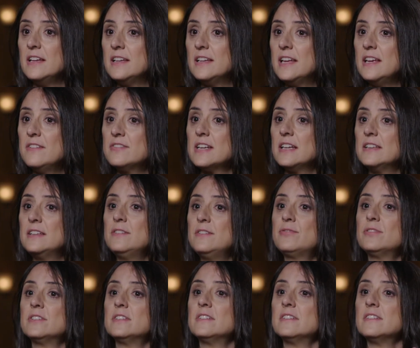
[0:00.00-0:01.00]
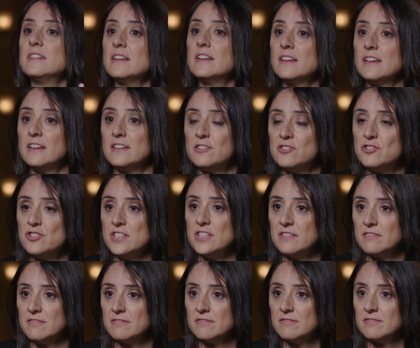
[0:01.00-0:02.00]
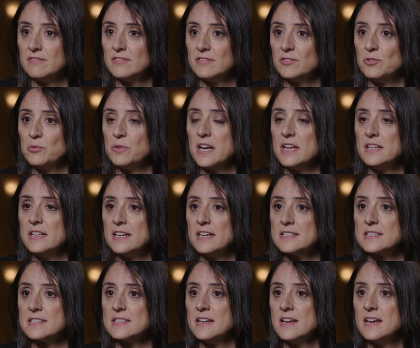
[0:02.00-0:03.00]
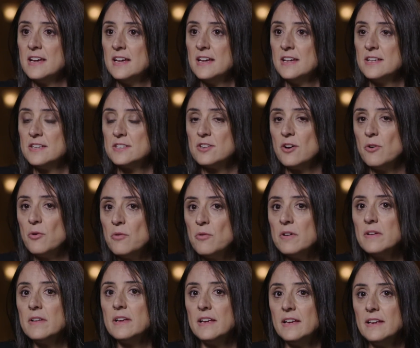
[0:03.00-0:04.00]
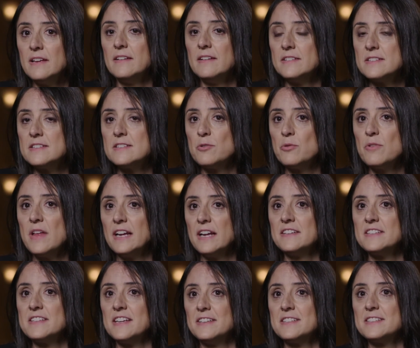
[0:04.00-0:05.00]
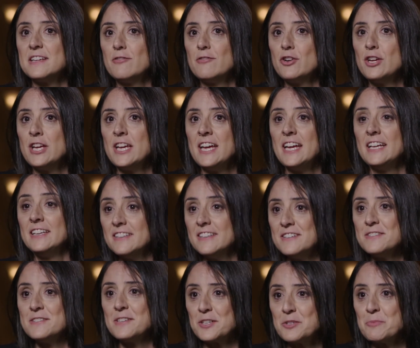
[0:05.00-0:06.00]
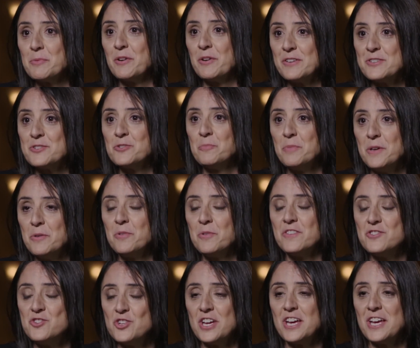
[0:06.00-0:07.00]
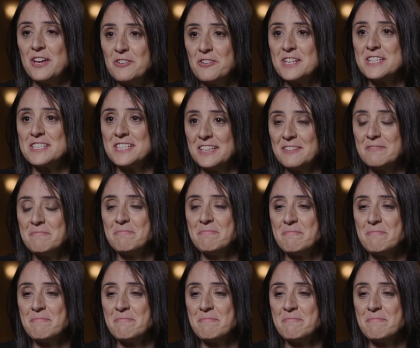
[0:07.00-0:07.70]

gives a different energy to what he does. So it's true that it's a very intense experience to be with Jay on a set.